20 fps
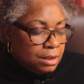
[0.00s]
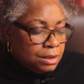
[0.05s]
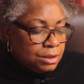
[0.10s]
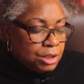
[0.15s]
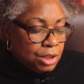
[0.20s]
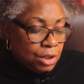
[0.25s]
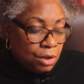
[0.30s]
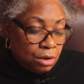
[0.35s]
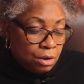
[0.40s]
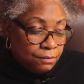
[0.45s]

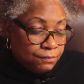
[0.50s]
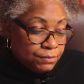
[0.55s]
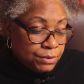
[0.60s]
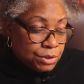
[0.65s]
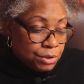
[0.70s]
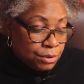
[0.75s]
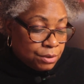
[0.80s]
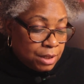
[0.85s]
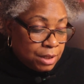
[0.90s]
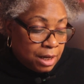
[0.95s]
She
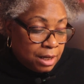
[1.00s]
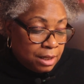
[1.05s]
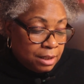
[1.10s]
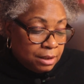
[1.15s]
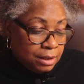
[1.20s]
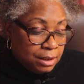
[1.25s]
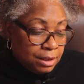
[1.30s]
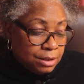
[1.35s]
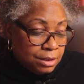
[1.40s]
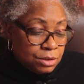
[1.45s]
offers her
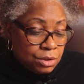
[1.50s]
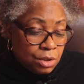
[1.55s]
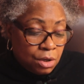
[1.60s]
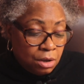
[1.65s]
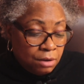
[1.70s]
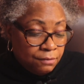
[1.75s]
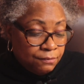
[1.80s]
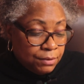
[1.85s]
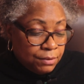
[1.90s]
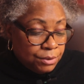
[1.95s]
colleagues
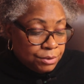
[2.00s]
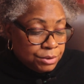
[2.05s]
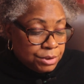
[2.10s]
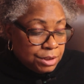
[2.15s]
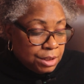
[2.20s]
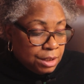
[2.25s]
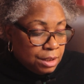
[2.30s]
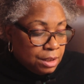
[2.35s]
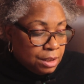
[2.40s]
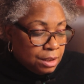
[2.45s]
coffee or
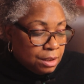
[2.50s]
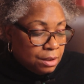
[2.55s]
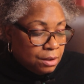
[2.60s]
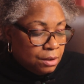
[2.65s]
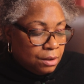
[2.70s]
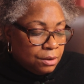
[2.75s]
tea,